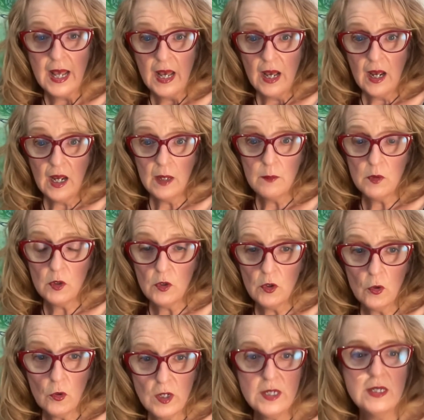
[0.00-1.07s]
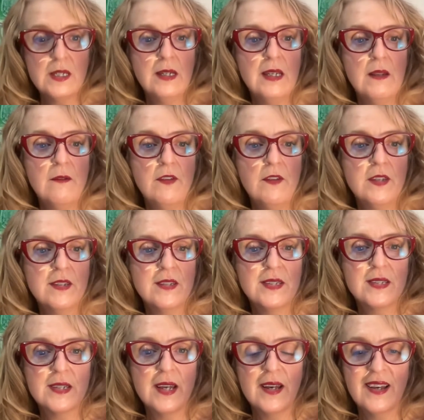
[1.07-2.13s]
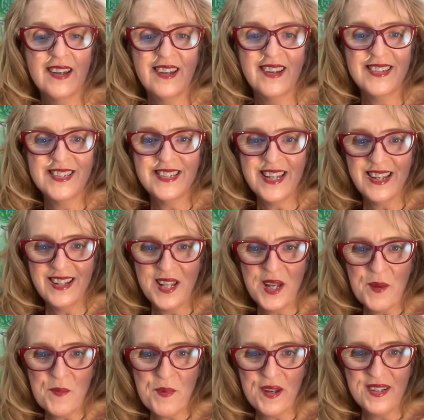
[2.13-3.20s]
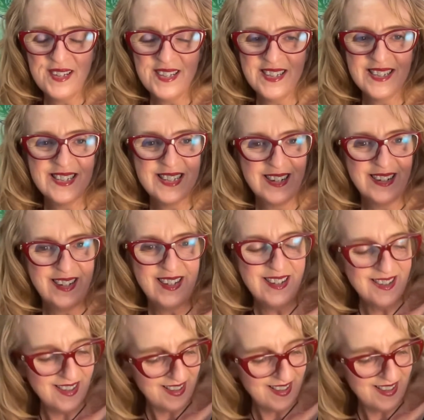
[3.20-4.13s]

I'm going to leave this sale up until Sunday.